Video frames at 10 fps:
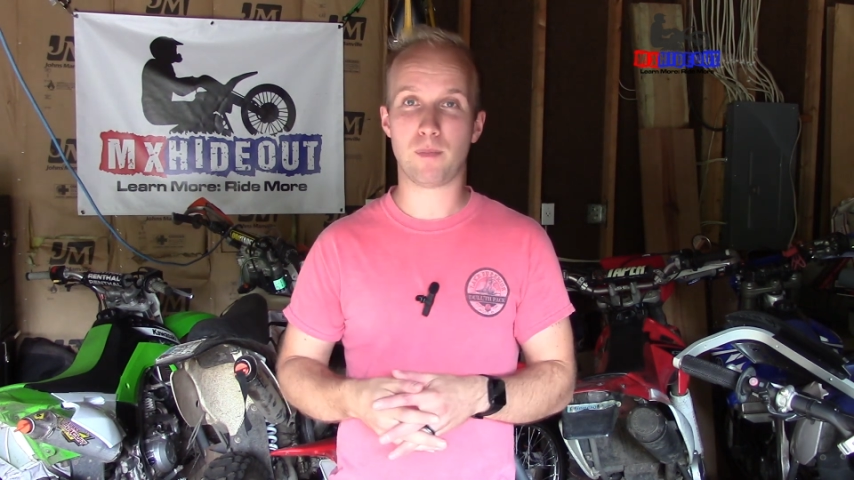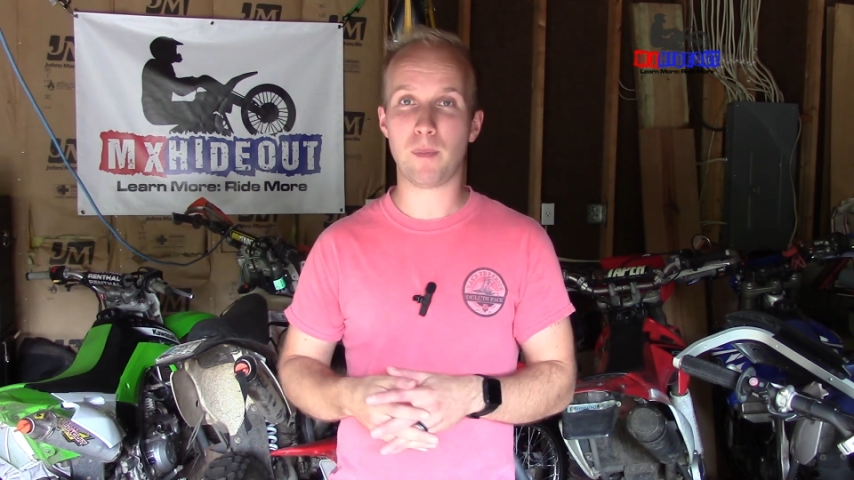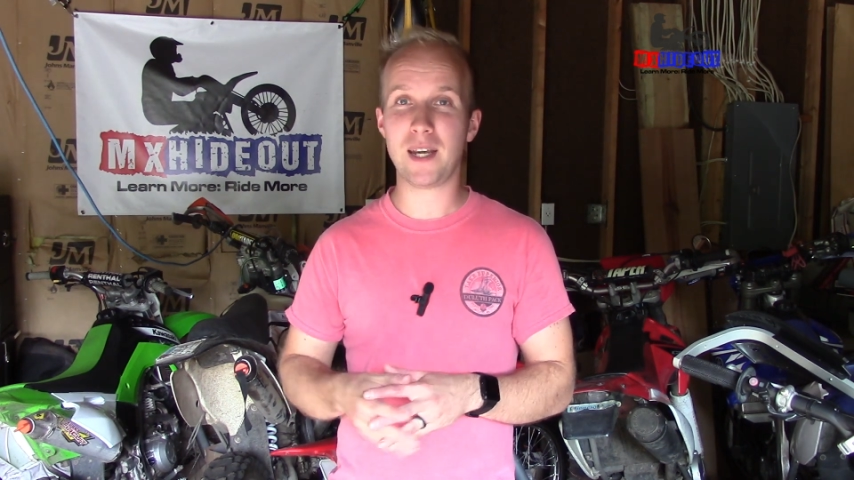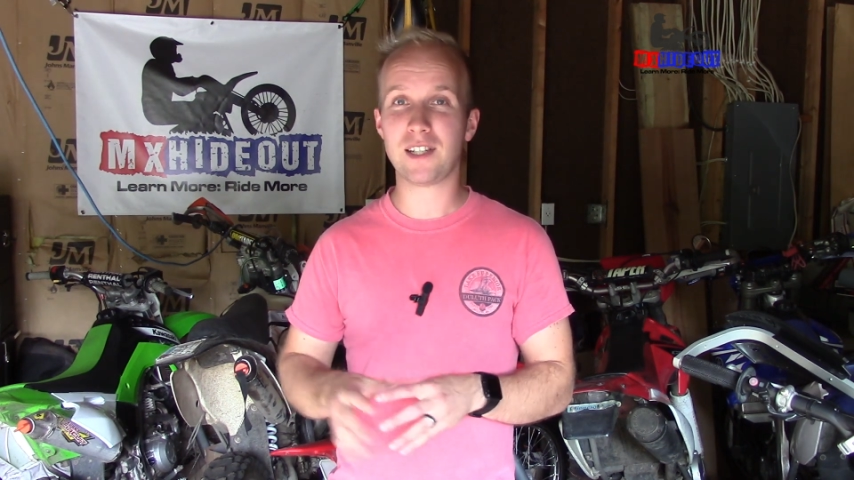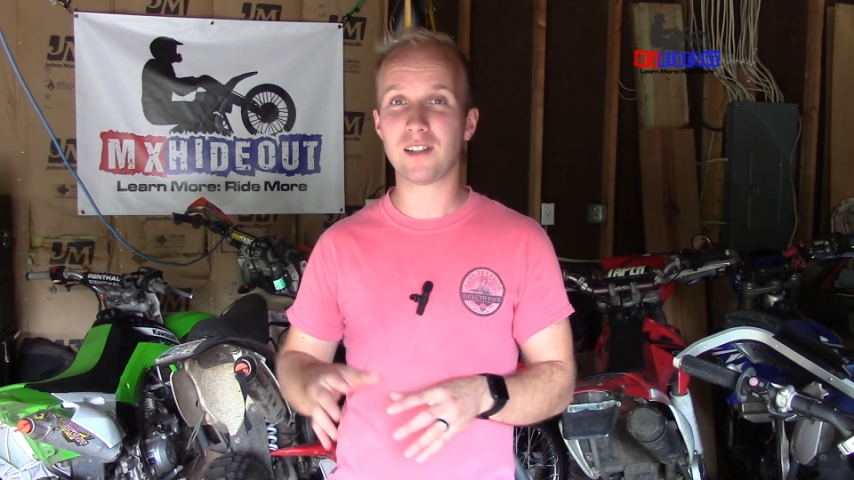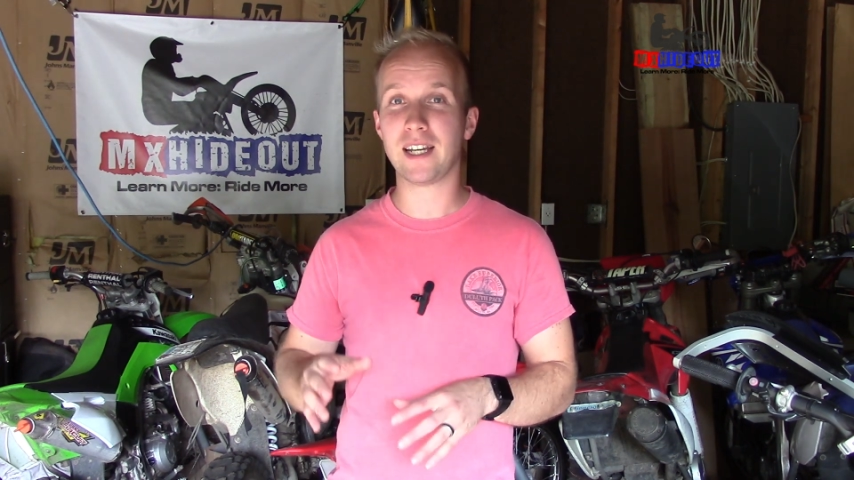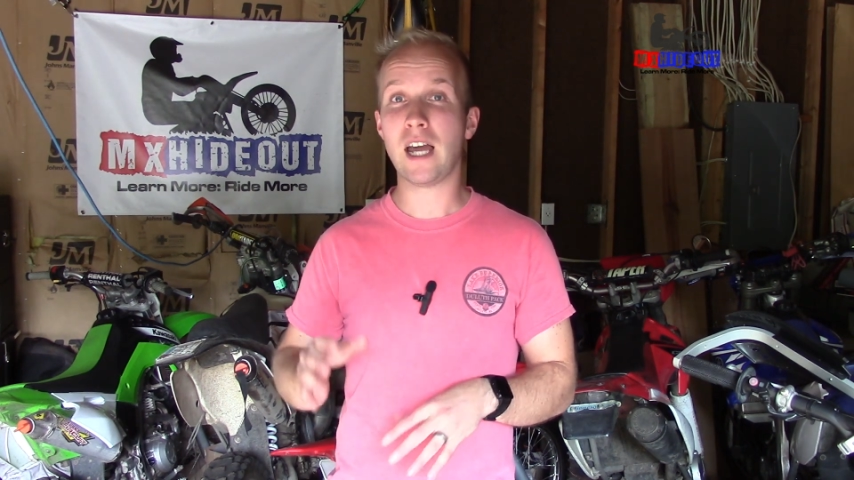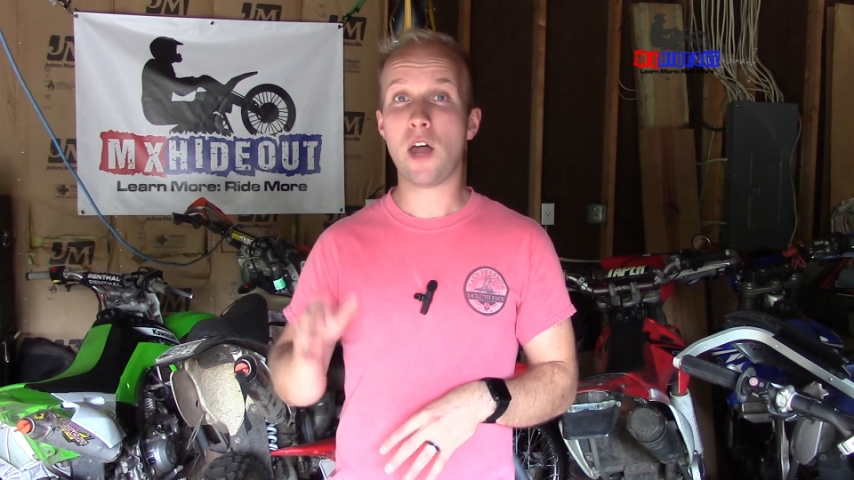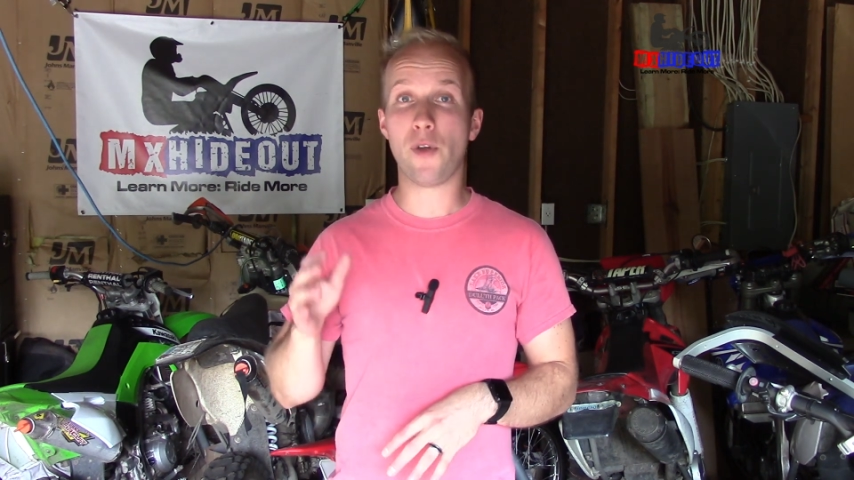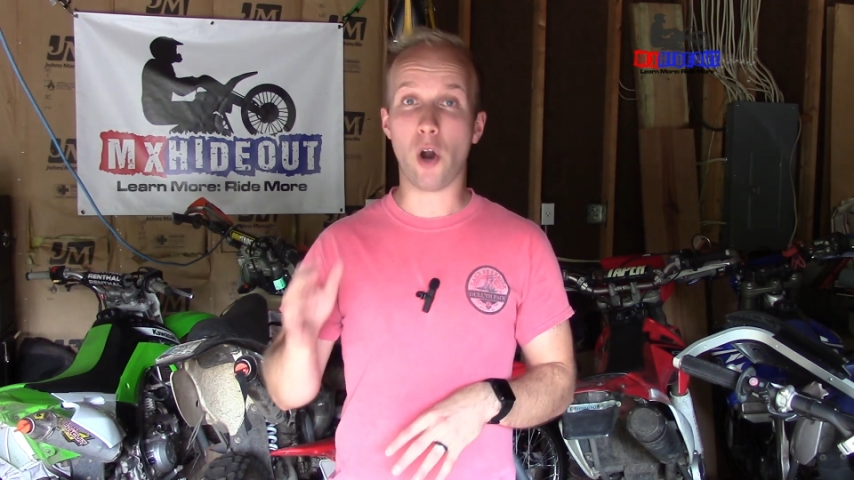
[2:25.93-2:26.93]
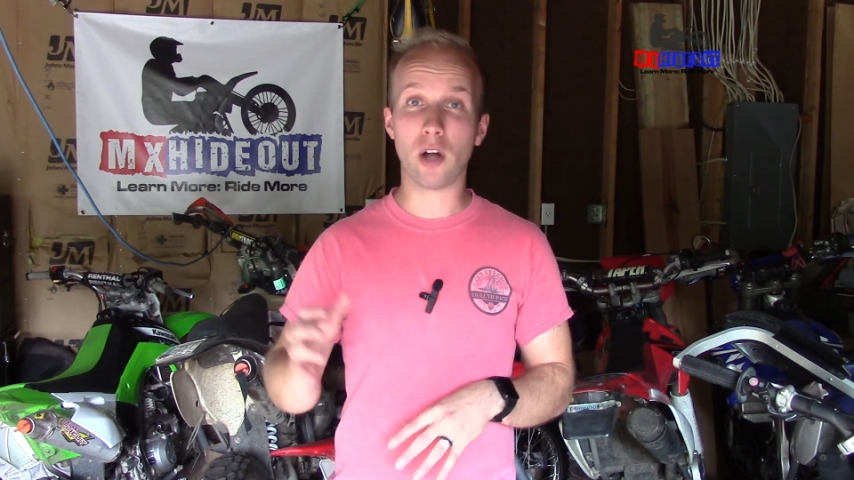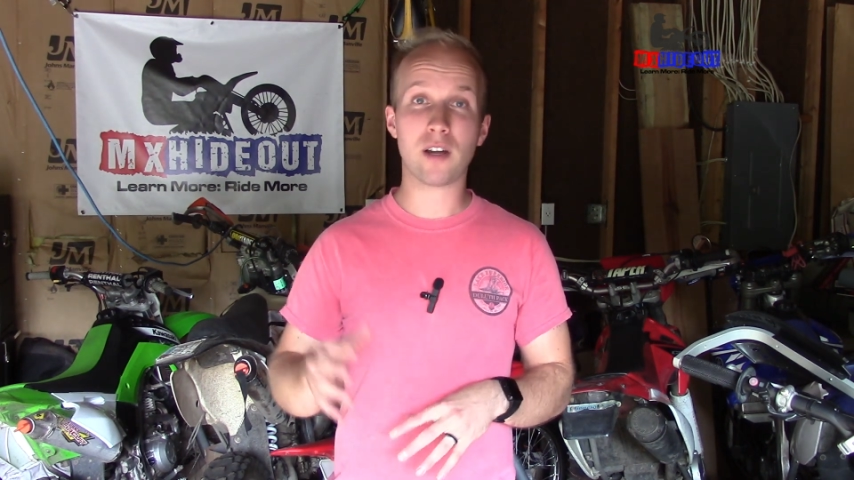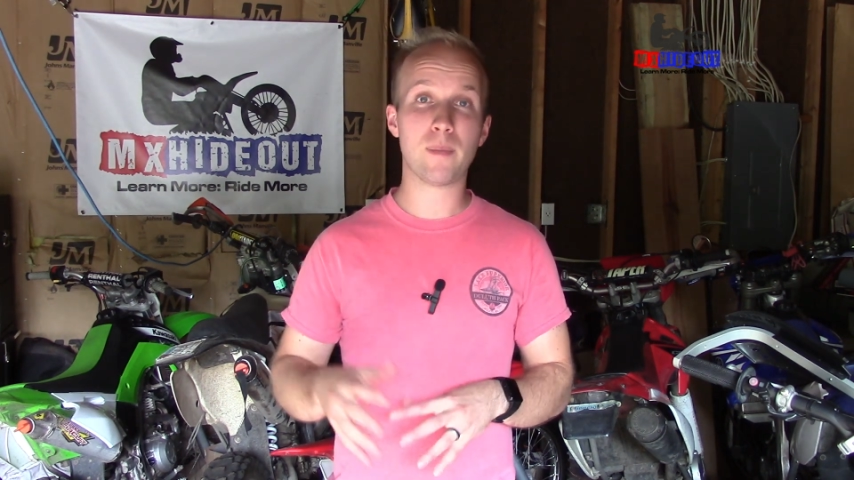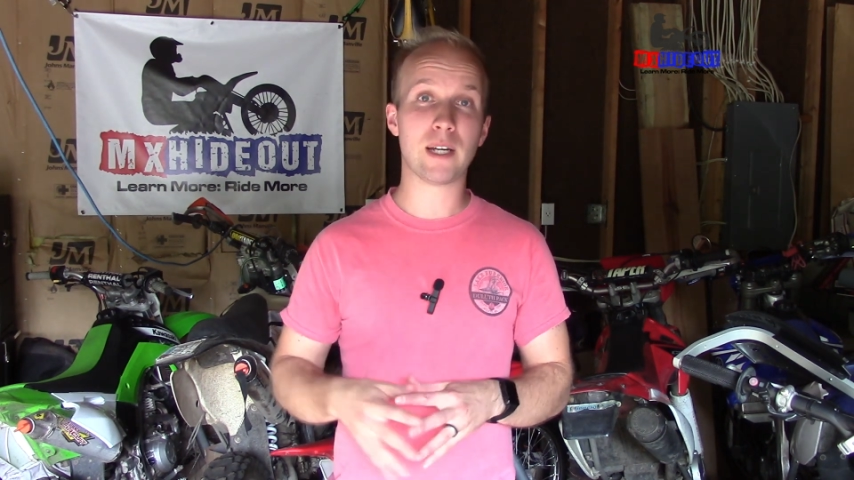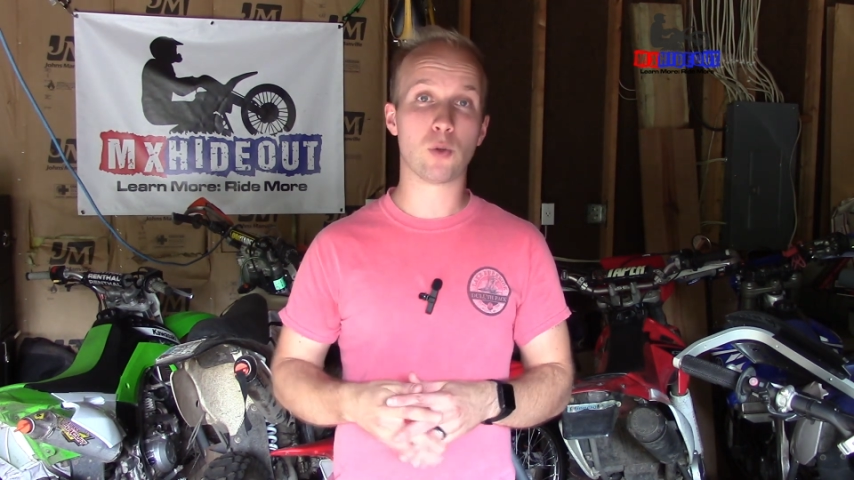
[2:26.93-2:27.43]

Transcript: But basically, they're all going to be